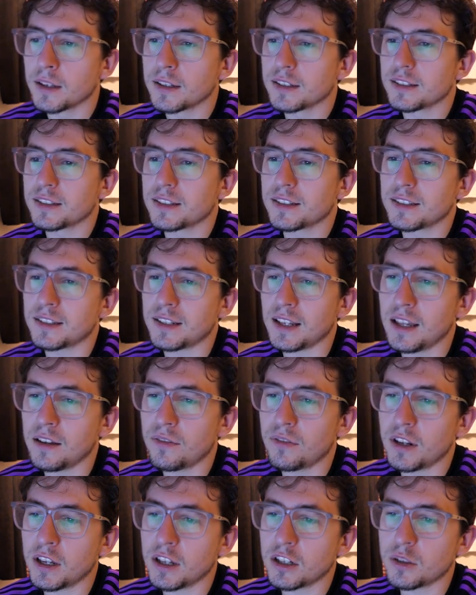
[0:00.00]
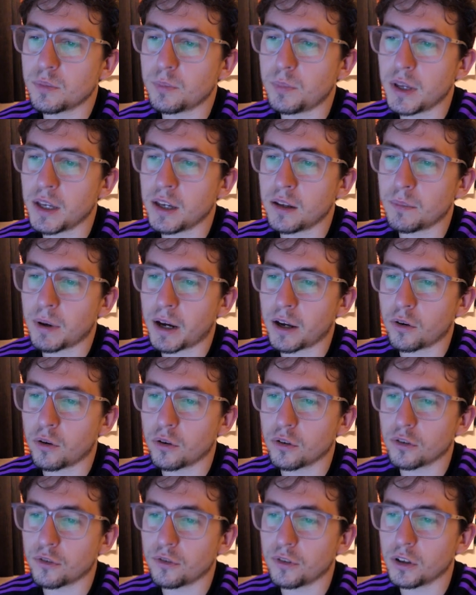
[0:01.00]
Stevenage beaten by
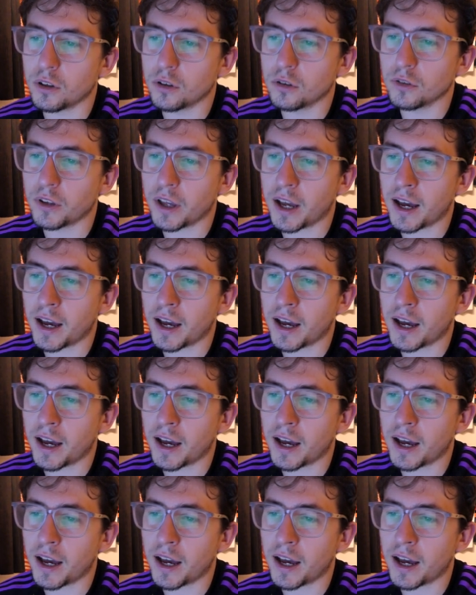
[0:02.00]
Huddersfield,